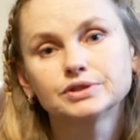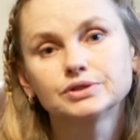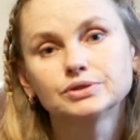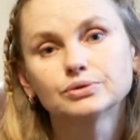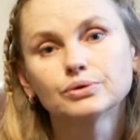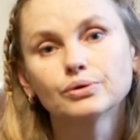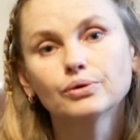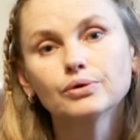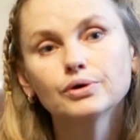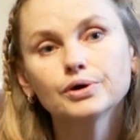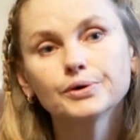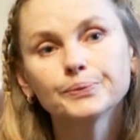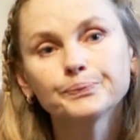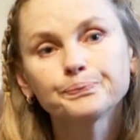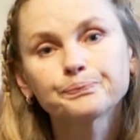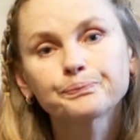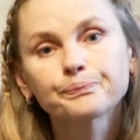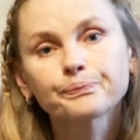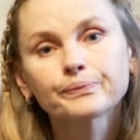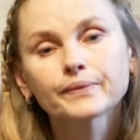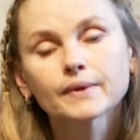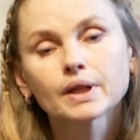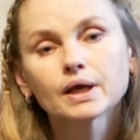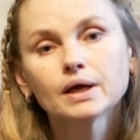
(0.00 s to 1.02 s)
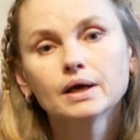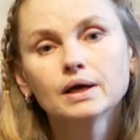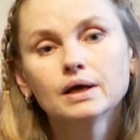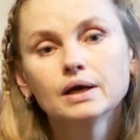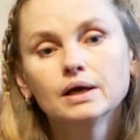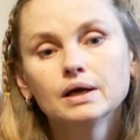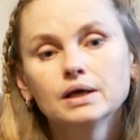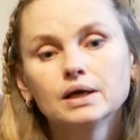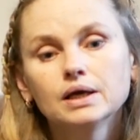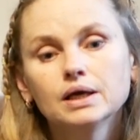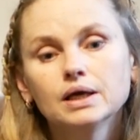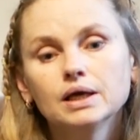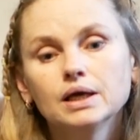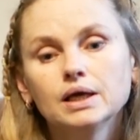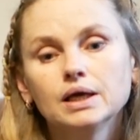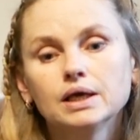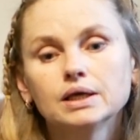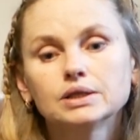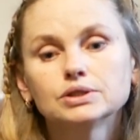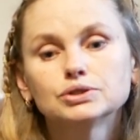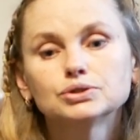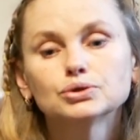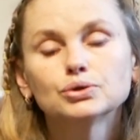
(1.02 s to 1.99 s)
the dog.
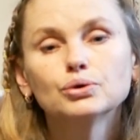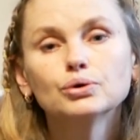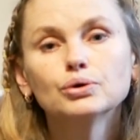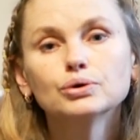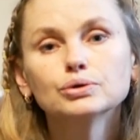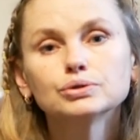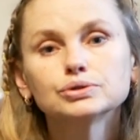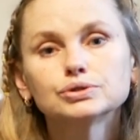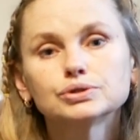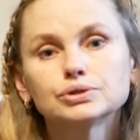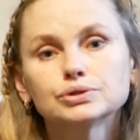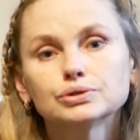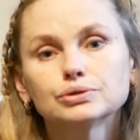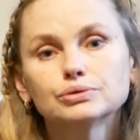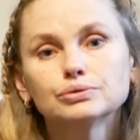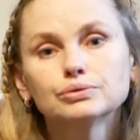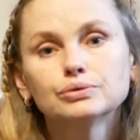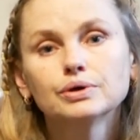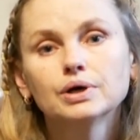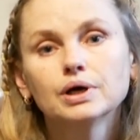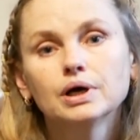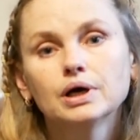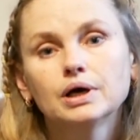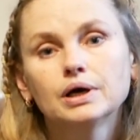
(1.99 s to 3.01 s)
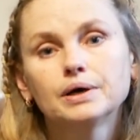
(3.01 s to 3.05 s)
And also